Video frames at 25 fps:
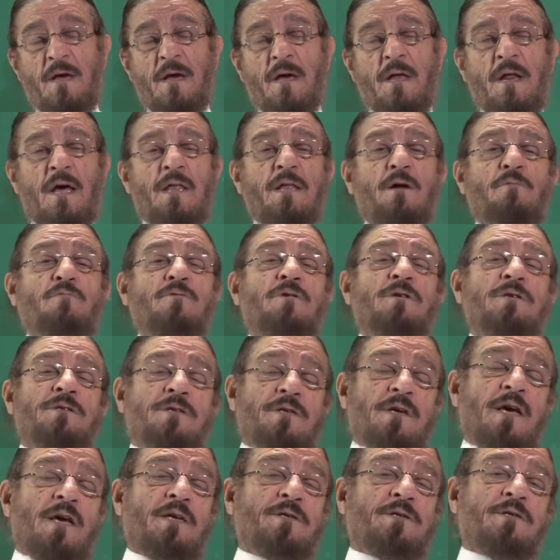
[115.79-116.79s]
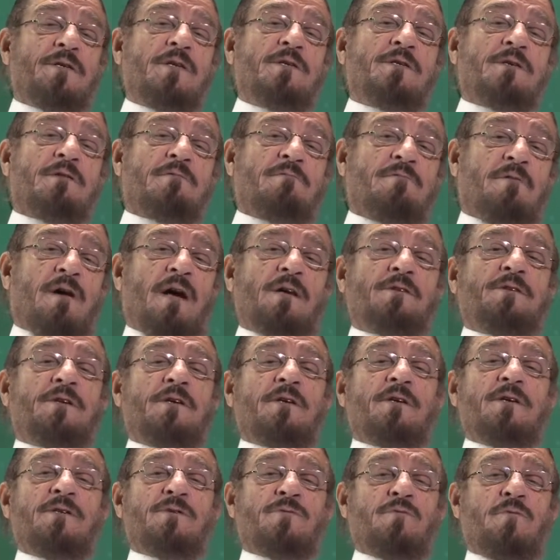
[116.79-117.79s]
In other words, yes, he's
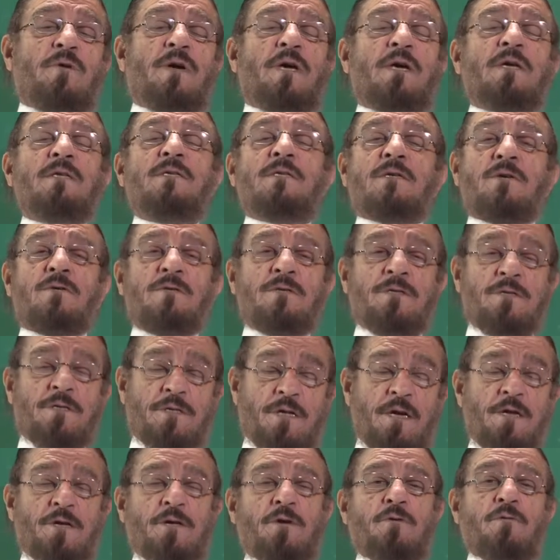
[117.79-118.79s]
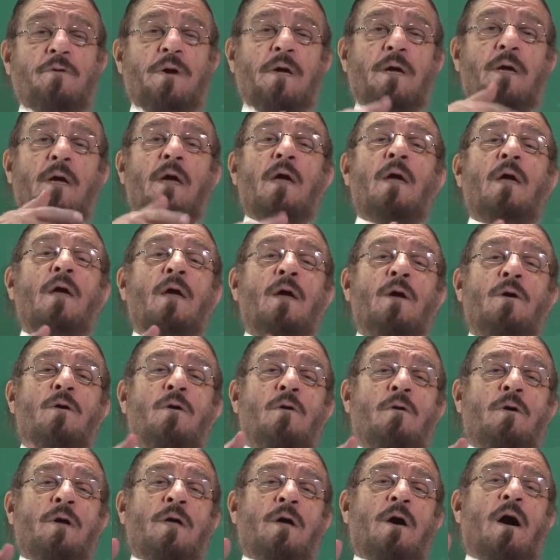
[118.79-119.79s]
crossing his way. He's continuing,
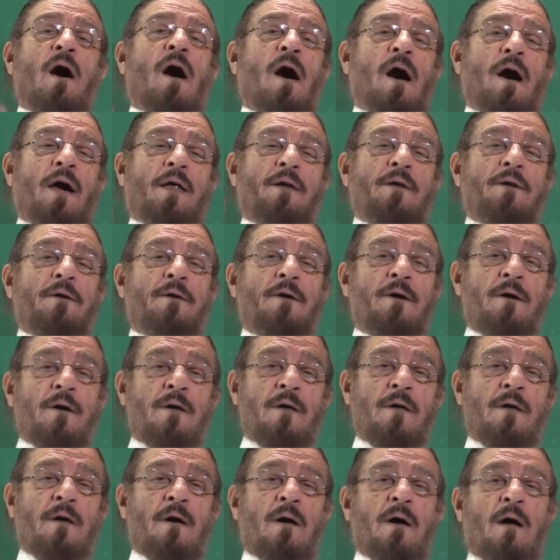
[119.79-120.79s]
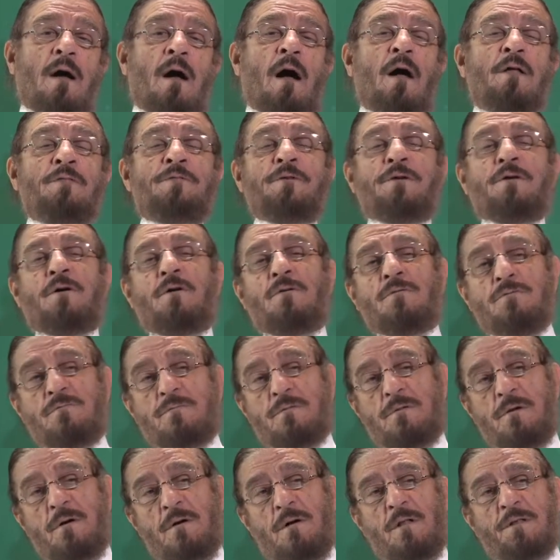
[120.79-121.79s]
going on the
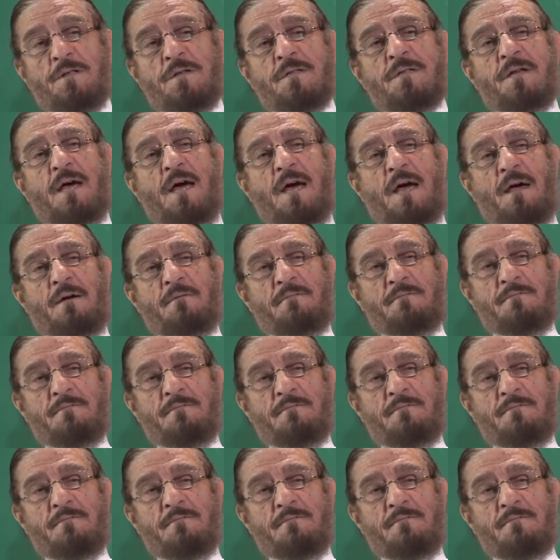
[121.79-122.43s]
road all the time.